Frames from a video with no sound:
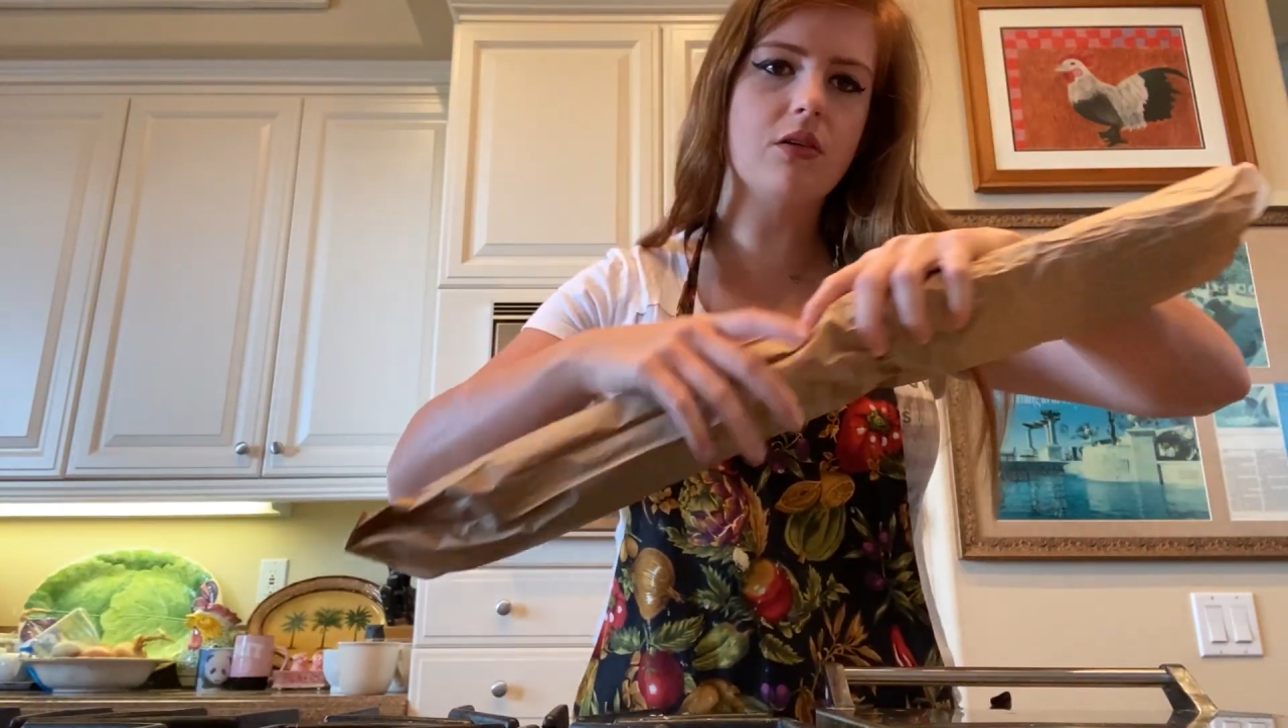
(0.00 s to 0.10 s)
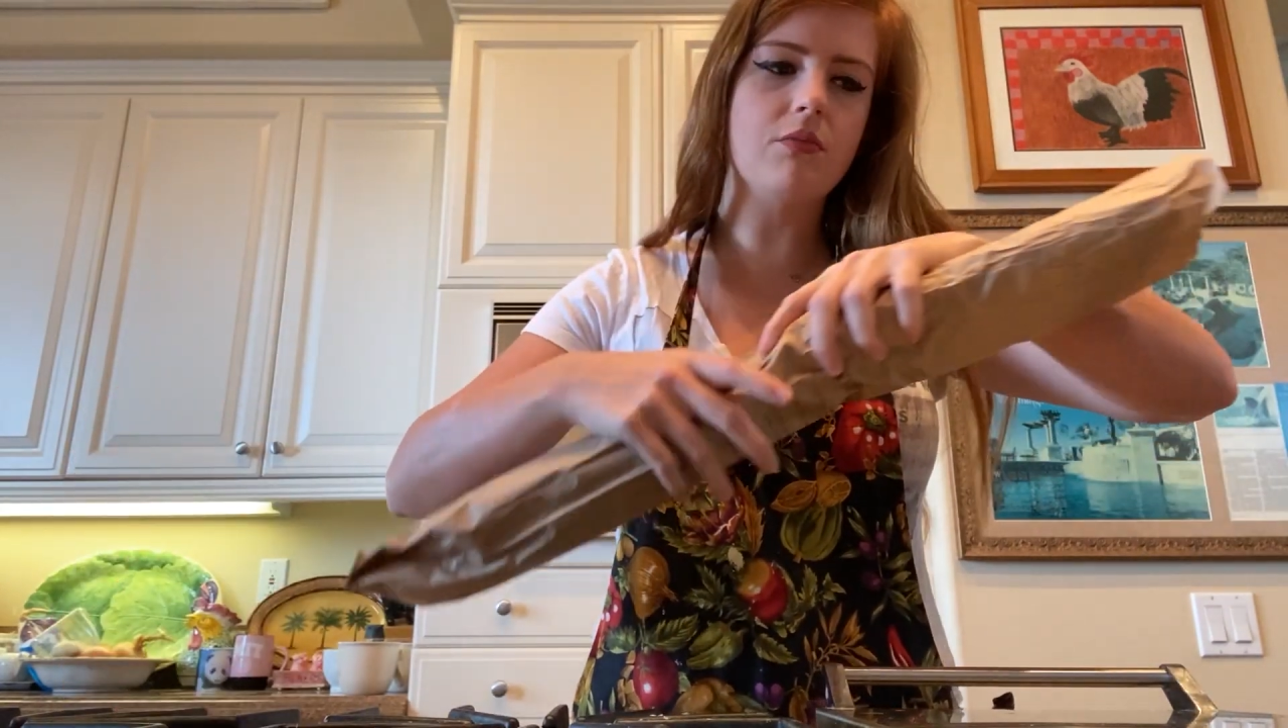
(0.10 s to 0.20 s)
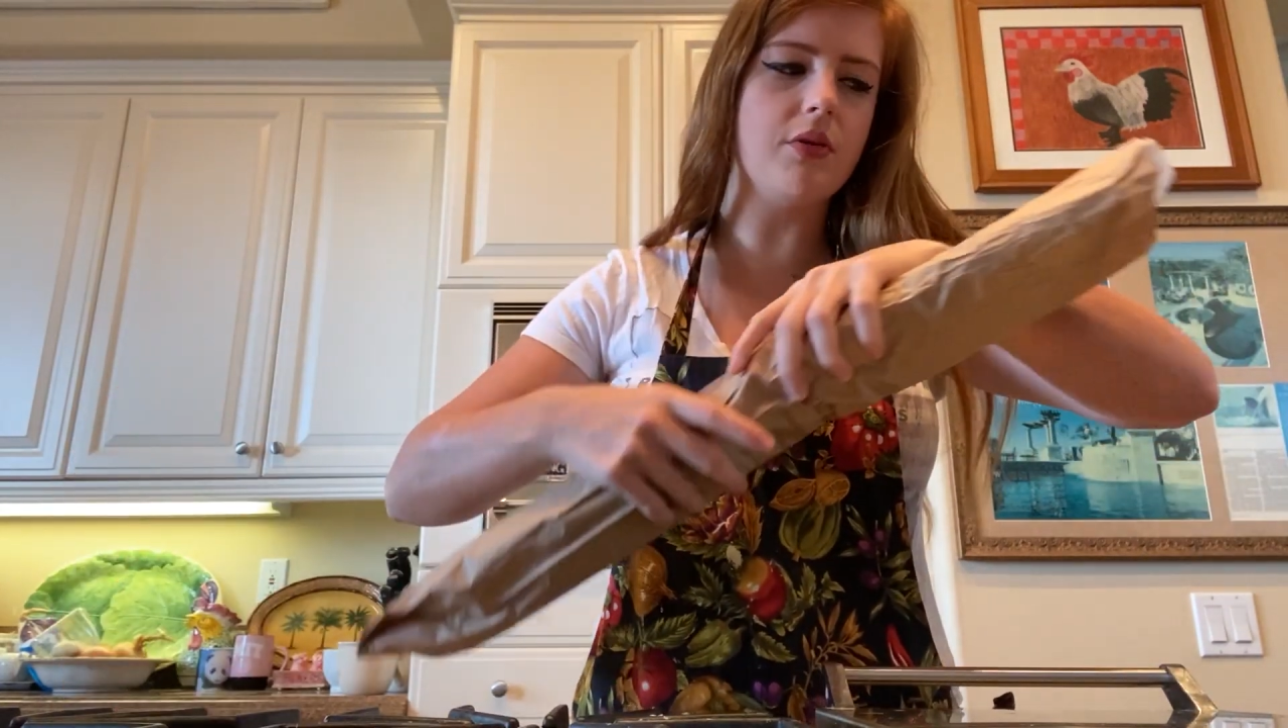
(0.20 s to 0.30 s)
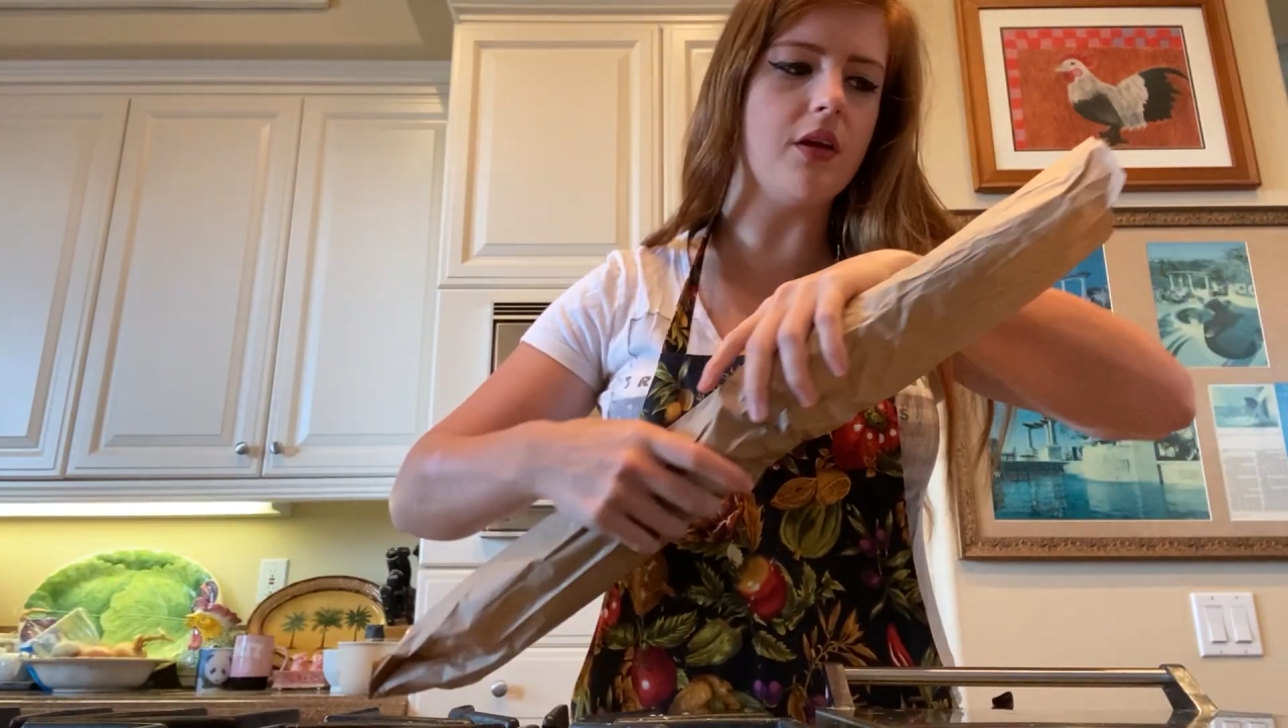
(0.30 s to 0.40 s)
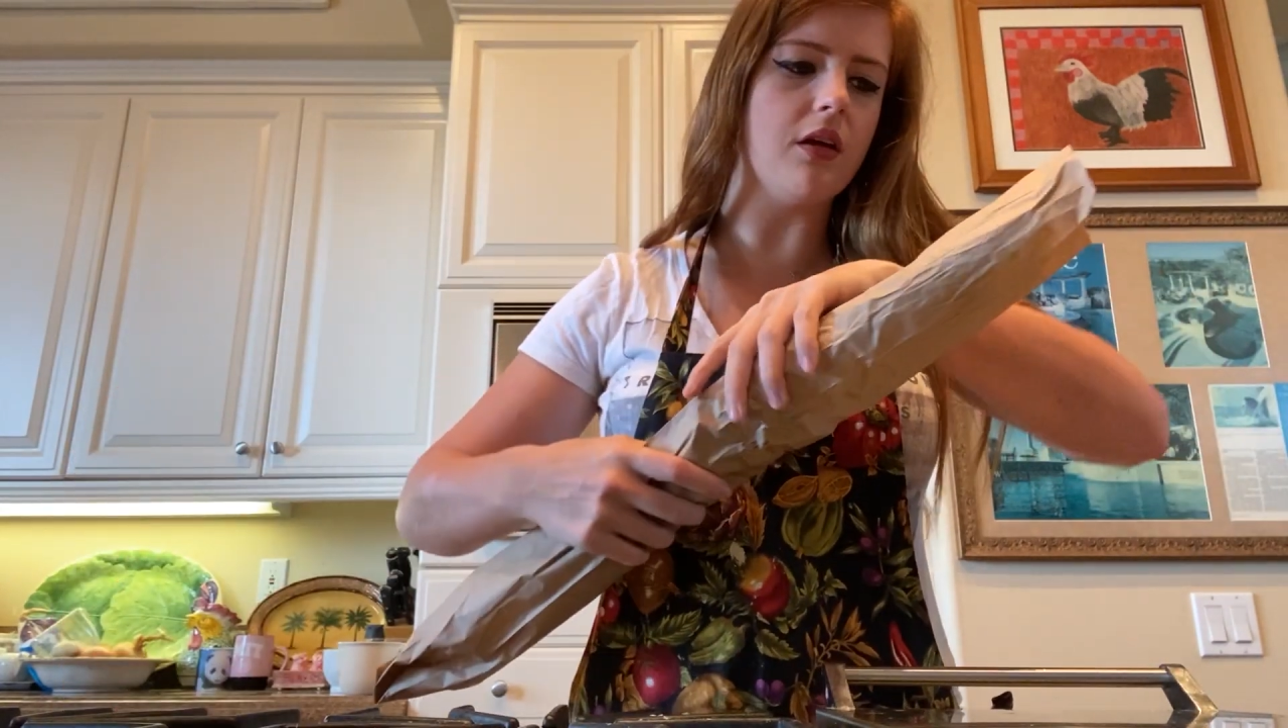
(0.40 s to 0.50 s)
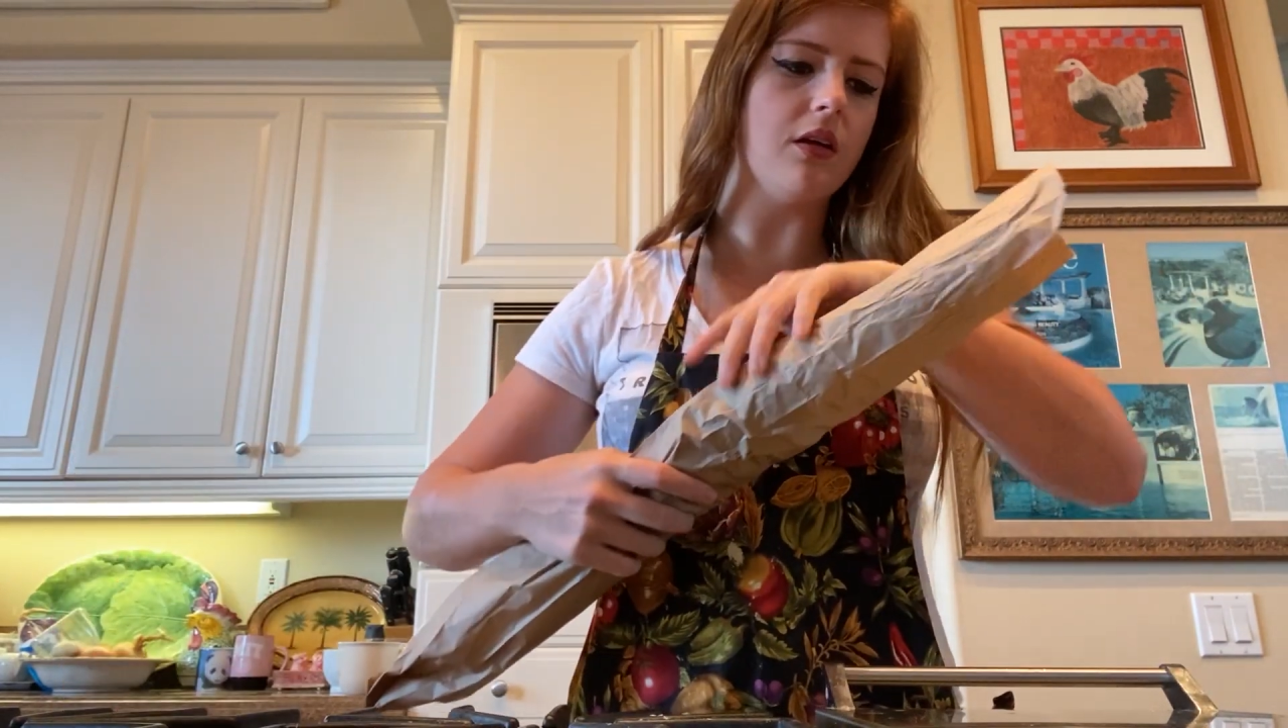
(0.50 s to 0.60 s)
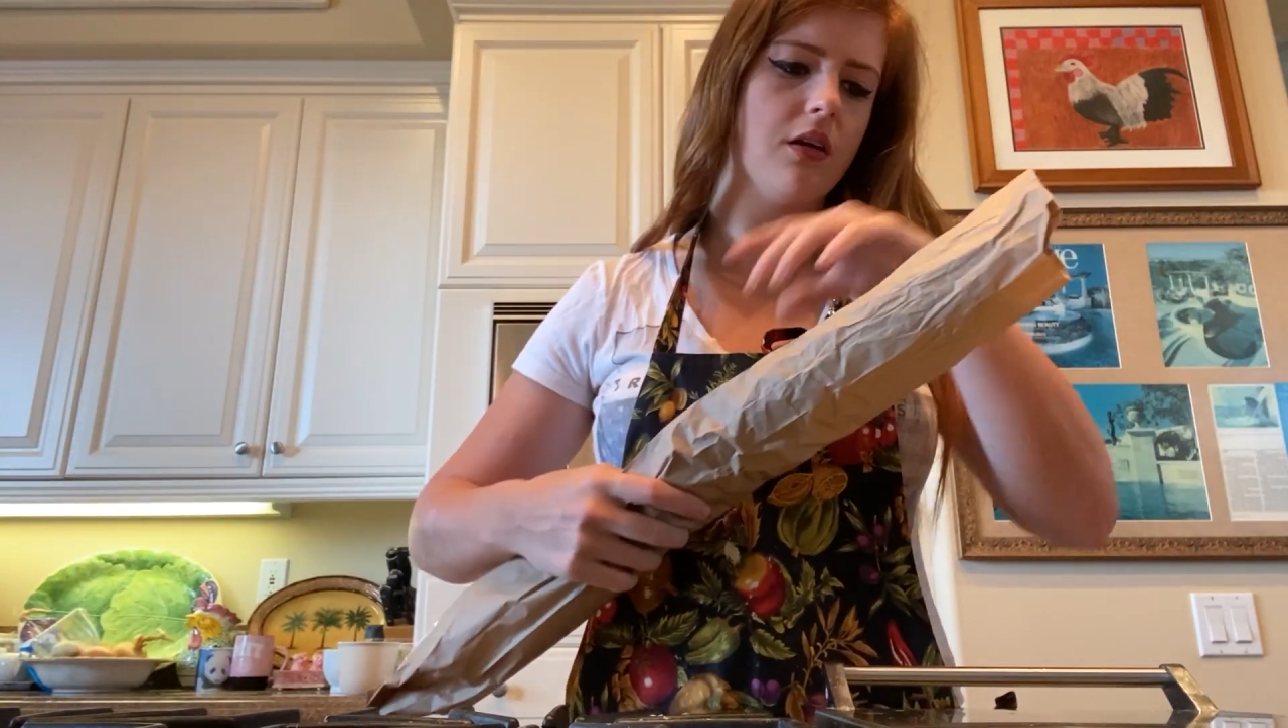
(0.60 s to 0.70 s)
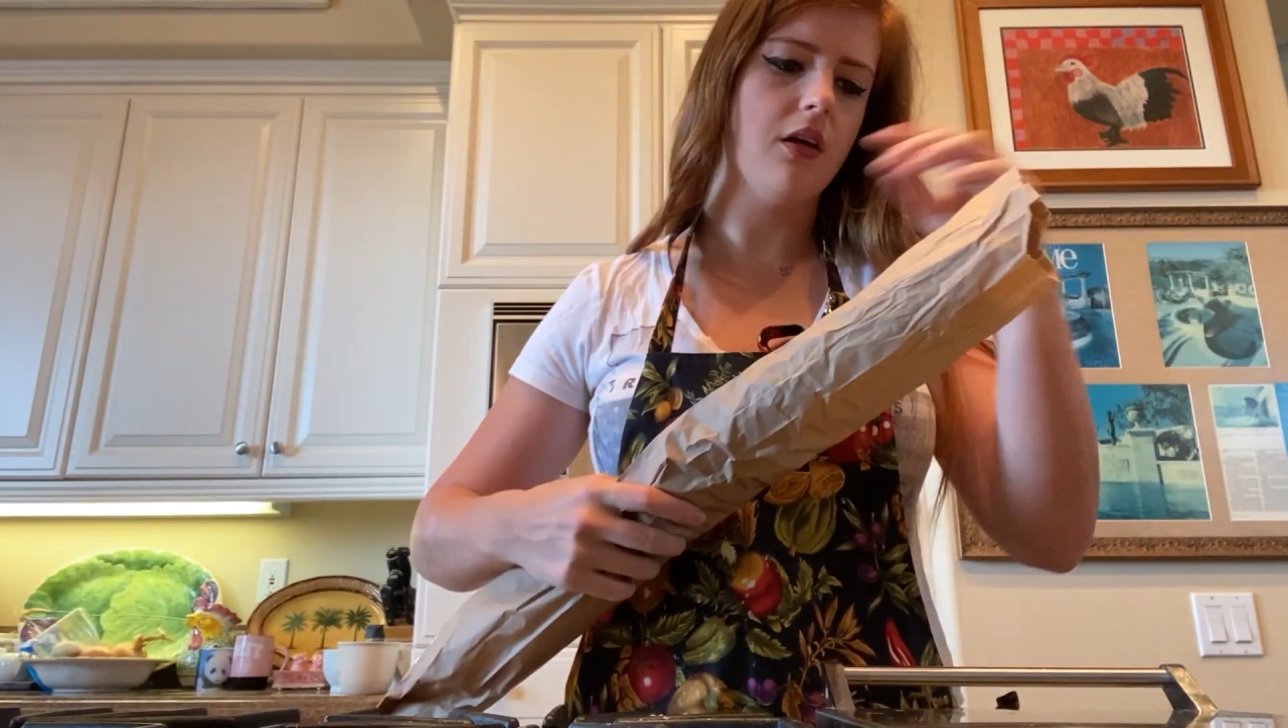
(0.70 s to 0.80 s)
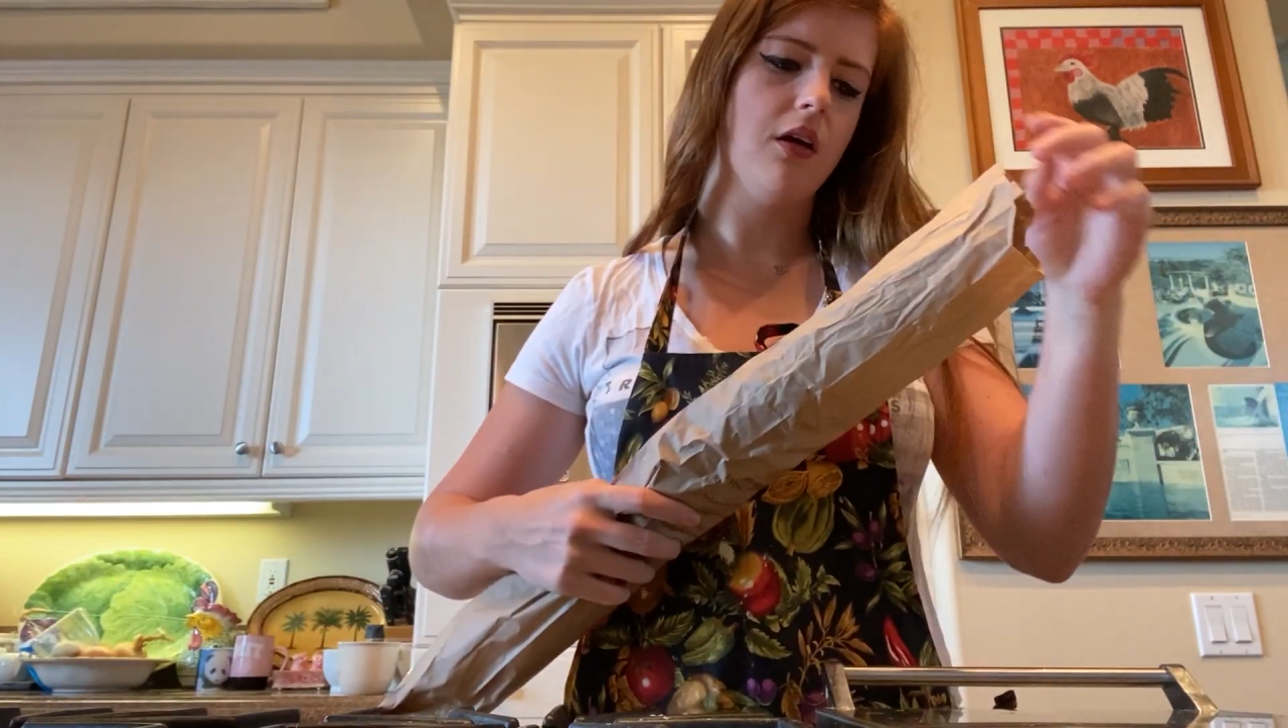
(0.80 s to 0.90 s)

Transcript: compete